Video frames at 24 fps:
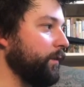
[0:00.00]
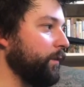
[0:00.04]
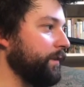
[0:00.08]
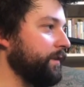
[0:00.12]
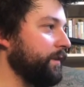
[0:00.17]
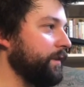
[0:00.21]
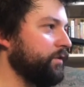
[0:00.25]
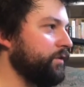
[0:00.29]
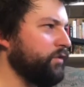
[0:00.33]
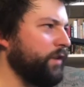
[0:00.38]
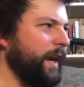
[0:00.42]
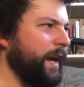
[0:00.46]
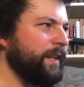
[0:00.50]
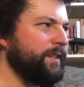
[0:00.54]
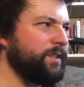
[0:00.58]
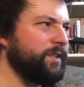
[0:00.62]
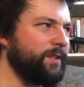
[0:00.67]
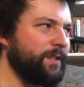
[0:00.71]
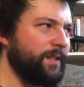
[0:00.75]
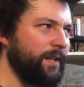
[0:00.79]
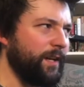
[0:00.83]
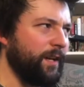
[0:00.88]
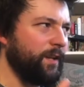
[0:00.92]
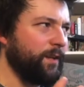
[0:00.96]
with the
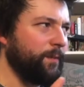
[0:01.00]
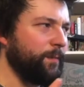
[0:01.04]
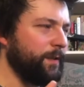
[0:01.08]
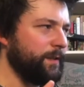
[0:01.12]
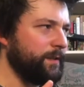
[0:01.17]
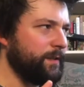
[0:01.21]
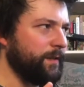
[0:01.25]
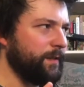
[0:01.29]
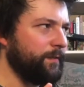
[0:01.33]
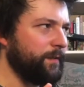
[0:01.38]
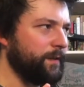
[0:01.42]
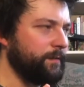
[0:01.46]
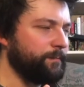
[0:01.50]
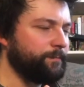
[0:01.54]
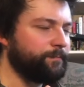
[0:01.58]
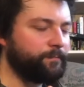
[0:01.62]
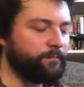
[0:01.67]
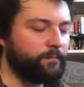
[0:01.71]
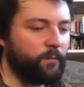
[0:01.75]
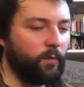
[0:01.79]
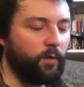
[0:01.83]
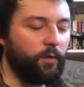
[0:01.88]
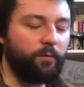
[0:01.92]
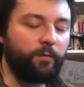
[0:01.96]
tragedy element of it,
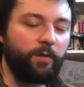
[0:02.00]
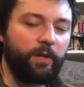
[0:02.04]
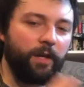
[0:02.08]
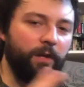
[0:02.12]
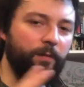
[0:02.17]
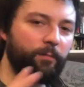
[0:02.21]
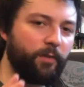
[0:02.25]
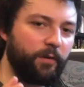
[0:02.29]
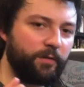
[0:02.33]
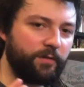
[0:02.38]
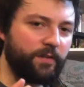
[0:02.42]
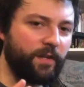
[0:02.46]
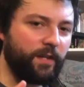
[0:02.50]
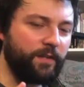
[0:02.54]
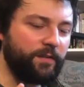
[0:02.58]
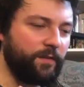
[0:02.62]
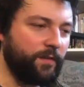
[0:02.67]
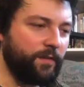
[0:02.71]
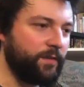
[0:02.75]
getting both sides of the